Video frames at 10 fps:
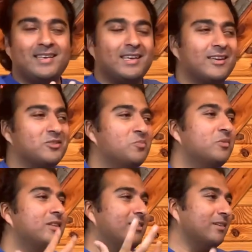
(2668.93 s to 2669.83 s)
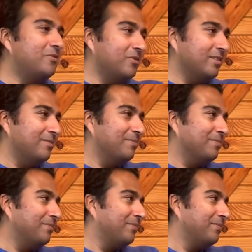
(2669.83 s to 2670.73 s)
He has mudita for them.
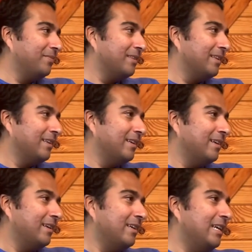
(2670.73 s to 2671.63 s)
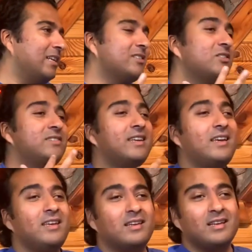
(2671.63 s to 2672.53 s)
He doesn't
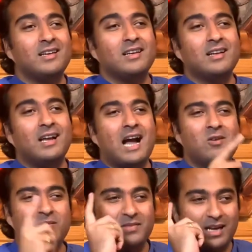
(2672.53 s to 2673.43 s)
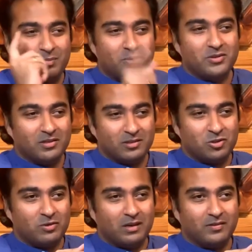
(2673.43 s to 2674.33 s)
say, how come that person
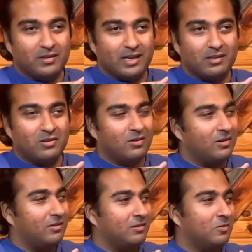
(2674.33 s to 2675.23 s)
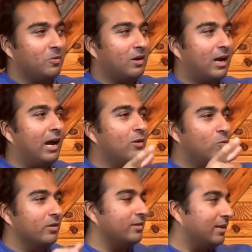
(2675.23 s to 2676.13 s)
is driving that car? I
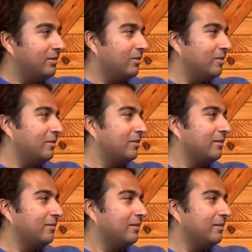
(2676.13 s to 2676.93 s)
want that car.